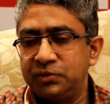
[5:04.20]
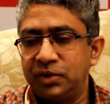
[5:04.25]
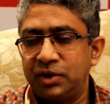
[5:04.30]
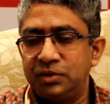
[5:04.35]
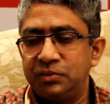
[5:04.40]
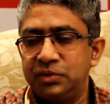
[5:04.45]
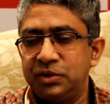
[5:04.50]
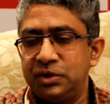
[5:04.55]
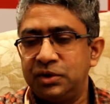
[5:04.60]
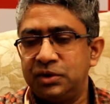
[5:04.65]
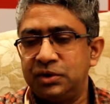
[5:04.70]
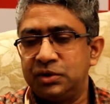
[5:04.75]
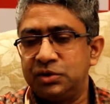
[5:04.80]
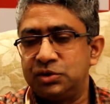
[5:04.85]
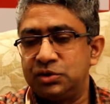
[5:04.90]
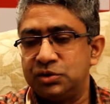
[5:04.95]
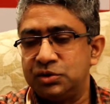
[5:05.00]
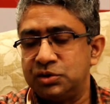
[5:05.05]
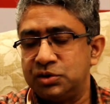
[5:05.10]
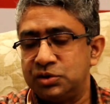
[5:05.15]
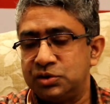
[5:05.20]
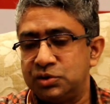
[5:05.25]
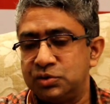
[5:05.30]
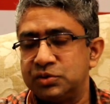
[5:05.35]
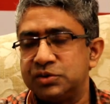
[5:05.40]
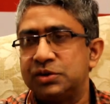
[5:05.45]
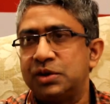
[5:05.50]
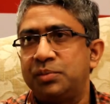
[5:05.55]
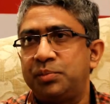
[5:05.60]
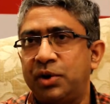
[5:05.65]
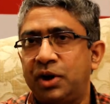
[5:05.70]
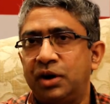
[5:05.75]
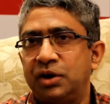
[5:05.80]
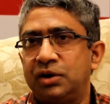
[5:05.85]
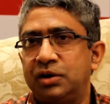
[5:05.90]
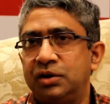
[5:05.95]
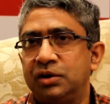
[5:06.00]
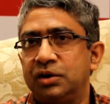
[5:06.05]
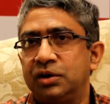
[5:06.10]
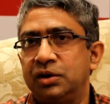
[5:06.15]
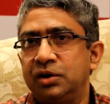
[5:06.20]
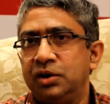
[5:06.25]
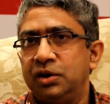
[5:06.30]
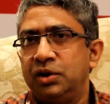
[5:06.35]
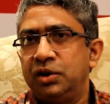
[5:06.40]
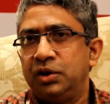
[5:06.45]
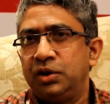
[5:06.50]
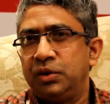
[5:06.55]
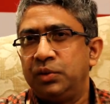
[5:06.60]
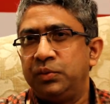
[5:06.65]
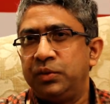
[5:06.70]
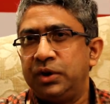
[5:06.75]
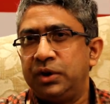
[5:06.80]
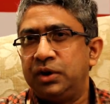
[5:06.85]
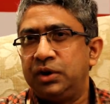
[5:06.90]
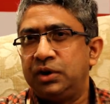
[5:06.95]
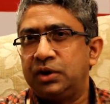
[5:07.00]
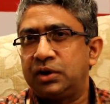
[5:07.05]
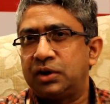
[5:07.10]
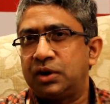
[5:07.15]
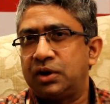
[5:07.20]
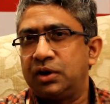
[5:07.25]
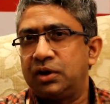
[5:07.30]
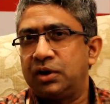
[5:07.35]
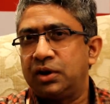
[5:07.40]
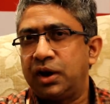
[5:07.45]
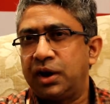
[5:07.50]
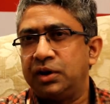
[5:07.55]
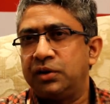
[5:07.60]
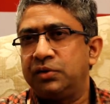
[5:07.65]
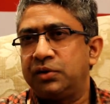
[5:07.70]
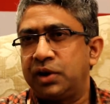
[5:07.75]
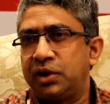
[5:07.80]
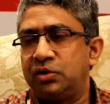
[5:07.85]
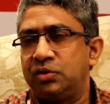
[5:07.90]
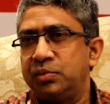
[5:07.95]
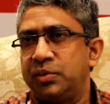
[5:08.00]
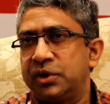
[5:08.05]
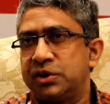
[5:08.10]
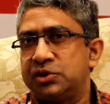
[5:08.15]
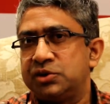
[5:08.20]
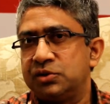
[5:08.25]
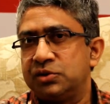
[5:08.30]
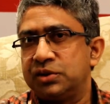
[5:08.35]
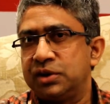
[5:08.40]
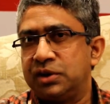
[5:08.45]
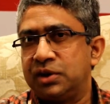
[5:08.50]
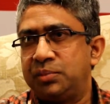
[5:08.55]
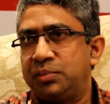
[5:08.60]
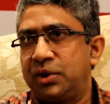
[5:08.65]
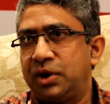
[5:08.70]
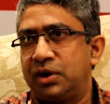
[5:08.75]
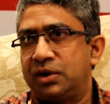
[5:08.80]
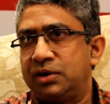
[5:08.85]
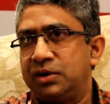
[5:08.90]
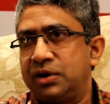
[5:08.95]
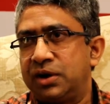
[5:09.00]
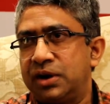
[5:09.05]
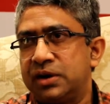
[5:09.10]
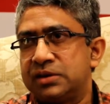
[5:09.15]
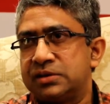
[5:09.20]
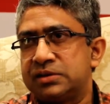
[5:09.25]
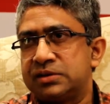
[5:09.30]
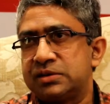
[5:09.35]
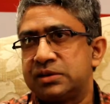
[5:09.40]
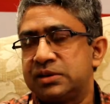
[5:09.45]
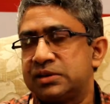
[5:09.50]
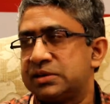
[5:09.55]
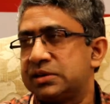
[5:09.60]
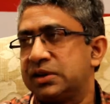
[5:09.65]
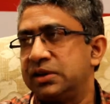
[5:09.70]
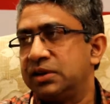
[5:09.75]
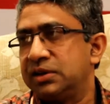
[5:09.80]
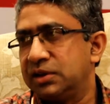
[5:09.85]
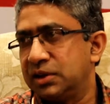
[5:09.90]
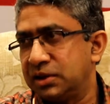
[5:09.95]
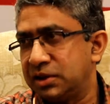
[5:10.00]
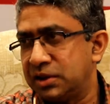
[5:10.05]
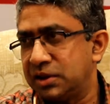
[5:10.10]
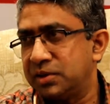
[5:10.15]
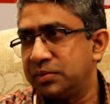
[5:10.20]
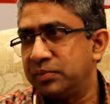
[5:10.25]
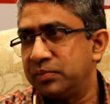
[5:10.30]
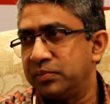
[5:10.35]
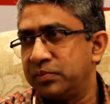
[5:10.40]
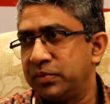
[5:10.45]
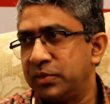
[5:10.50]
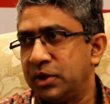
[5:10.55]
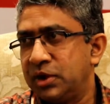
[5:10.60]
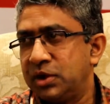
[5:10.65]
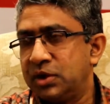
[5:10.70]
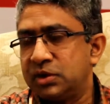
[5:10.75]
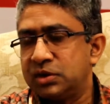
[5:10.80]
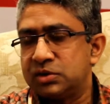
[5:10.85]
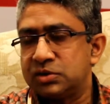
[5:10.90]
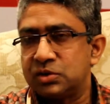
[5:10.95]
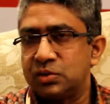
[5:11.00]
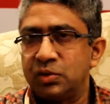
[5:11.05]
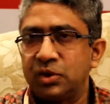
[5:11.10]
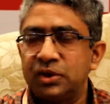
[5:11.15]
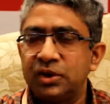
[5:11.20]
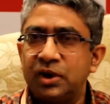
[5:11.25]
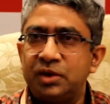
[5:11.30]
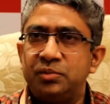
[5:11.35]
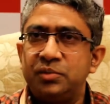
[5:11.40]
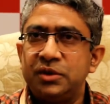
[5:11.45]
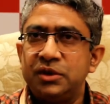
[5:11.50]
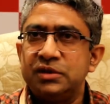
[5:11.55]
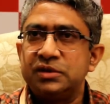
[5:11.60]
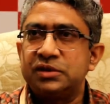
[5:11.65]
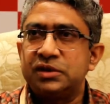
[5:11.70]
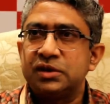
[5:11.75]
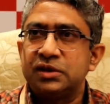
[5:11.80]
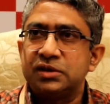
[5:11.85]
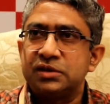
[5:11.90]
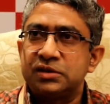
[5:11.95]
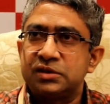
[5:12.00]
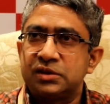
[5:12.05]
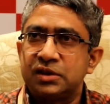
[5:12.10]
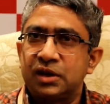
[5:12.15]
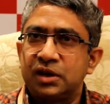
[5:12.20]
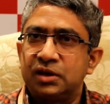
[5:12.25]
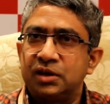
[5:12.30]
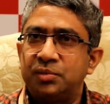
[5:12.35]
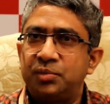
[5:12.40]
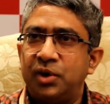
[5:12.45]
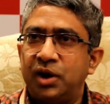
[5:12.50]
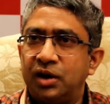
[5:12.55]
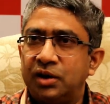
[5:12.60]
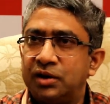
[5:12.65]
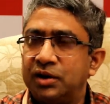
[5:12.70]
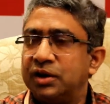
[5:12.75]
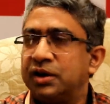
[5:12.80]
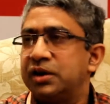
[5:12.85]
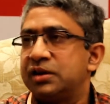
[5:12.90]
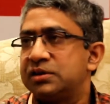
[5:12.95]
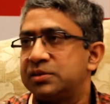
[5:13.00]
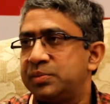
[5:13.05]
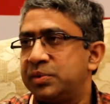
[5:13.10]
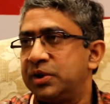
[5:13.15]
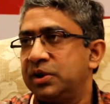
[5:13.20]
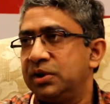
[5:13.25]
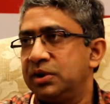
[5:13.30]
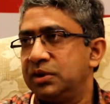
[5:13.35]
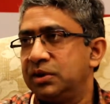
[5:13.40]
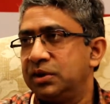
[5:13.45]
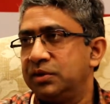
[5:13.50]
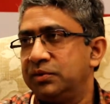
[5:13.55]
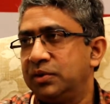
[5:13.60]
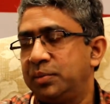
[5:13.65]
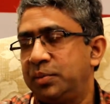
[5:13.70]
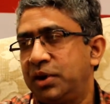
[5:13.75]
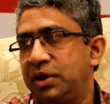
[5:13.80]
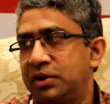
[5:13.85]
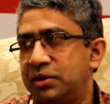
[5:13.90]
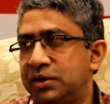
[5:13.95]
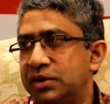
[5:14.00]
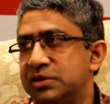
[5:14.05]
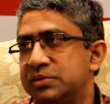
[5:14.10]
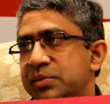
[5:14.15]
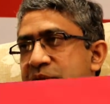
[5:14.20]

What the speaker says: when we choose the partner, we kind of try to make sure that the partner has the skin in the game. So what that means is that the partner gets paid if the partner has